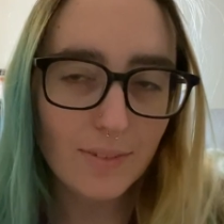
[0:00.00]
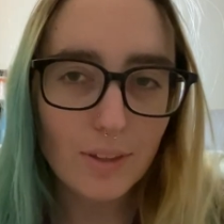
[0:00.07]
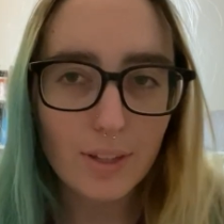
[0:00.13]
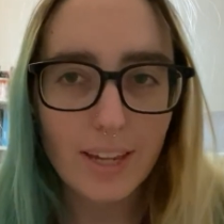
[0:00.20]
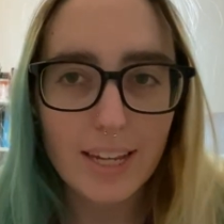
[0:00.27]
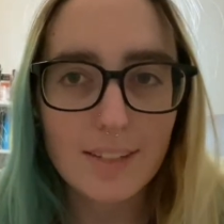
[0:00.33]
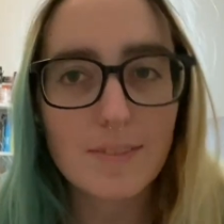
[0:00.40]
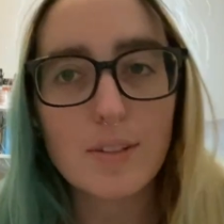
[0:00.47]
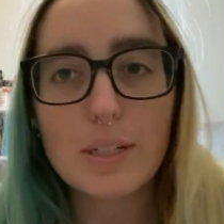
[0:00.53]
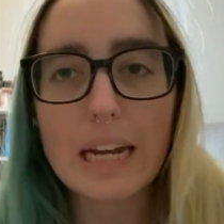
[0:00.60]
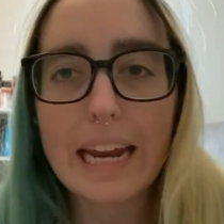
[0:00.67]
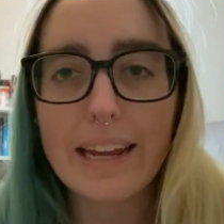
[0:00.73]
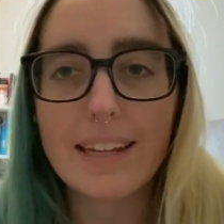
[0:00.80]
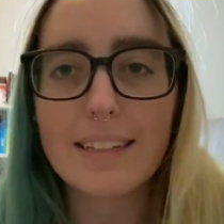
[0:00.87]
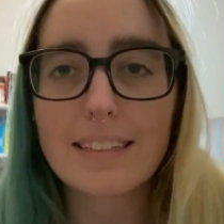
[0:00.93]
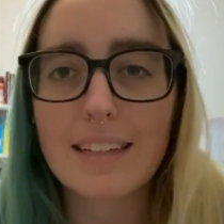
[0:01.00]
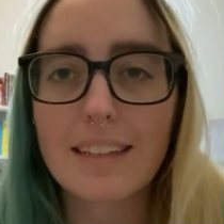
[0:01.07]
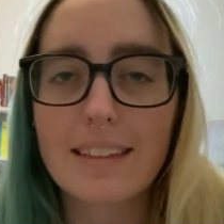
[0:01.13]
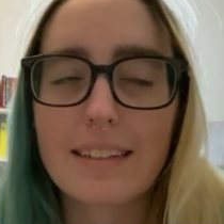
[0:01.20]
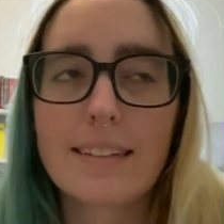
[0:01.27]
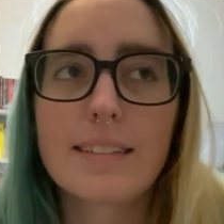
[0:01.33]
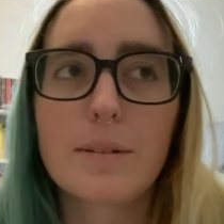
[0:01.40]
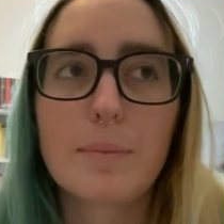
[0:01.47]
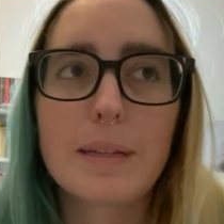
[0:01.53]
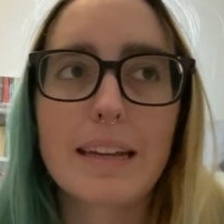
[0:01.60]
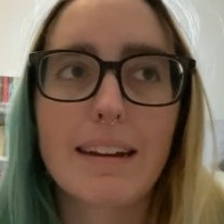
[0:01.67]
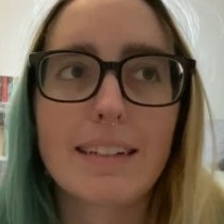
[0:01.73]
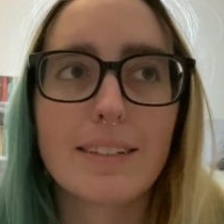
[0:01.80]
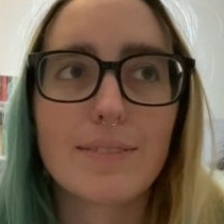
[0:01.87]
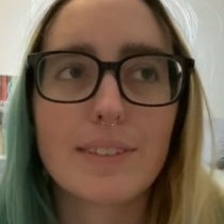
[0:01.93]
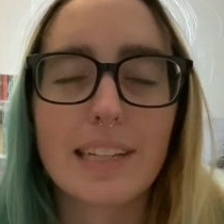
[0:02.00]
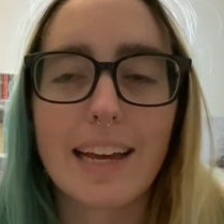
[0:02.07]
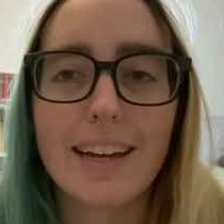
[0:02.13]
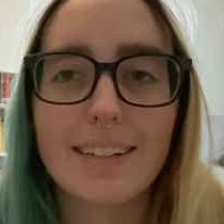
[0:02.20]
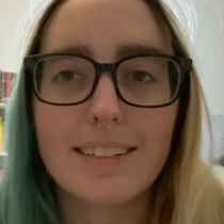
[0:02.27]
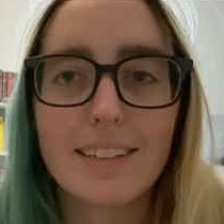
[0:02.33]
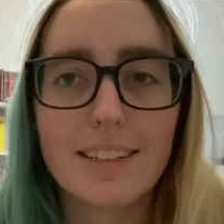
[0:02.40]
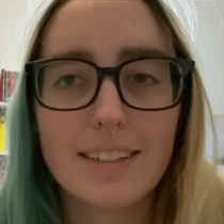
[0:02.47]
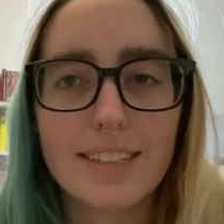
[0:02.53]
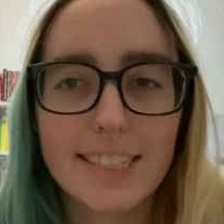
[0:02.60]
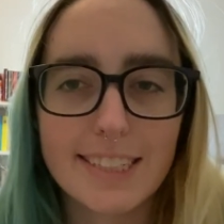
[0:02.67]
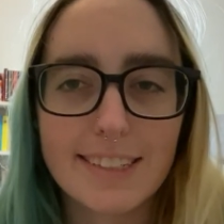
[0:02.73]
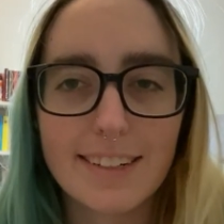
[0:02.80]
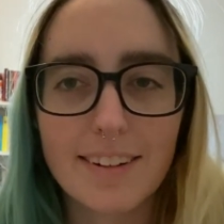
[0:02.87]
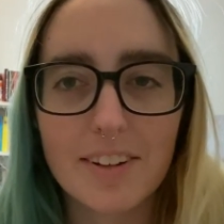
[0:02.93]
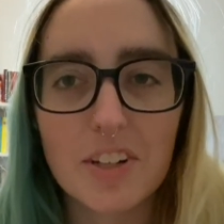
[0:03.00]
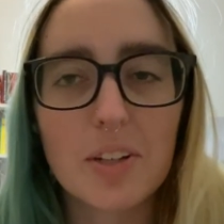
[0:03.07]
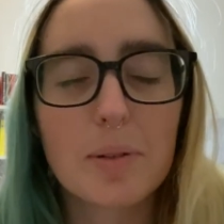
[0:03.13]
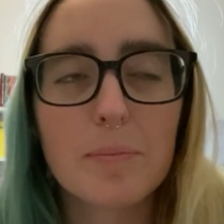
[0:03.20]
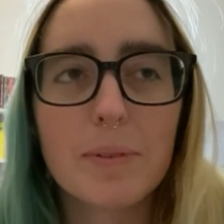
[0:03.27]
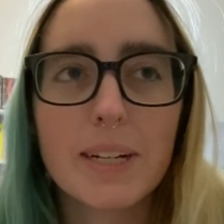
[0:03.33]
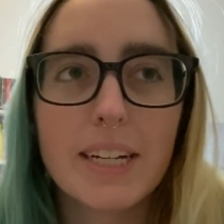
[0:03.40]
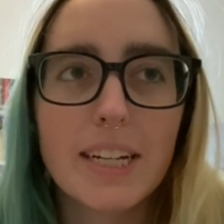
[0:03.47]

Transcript: the last few days. Things have been kind of sad here. Um,